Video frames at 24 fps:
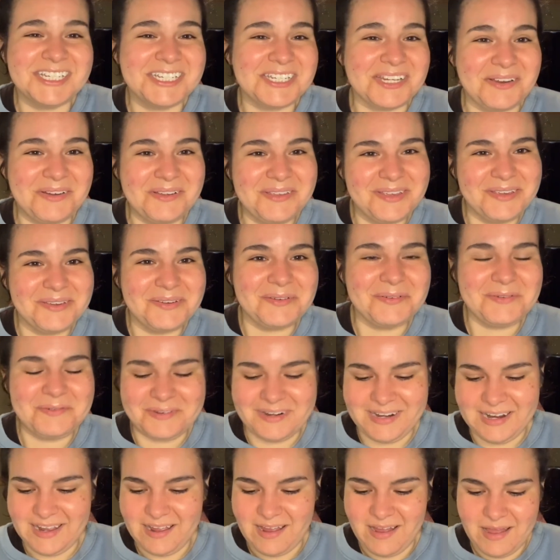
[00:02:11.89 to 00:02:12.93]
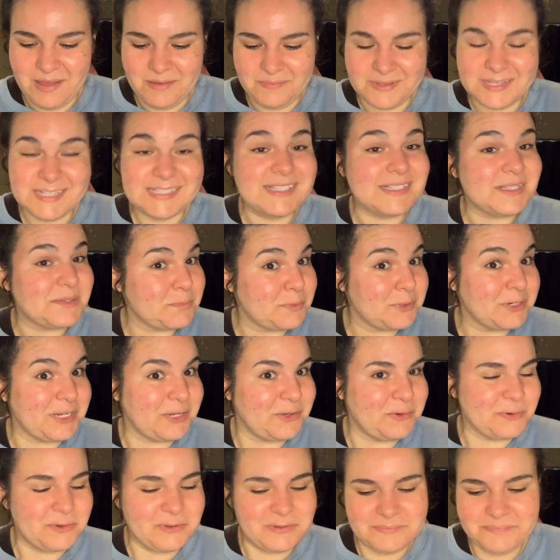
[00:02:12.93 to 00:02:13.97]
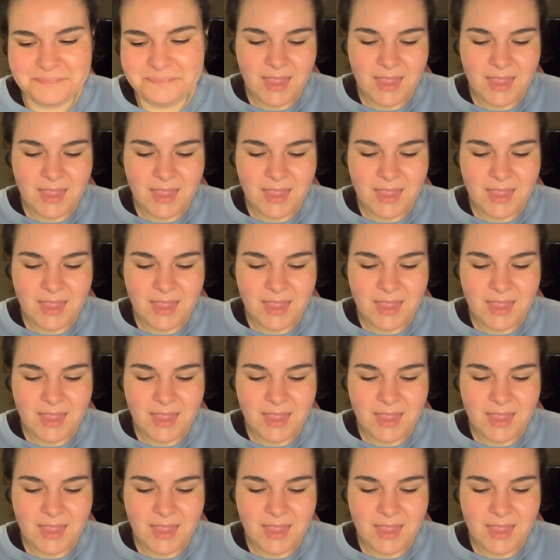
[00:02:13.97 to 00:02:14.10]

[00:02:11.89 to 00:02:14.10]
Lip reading: show you what I got, because it's pretty cool.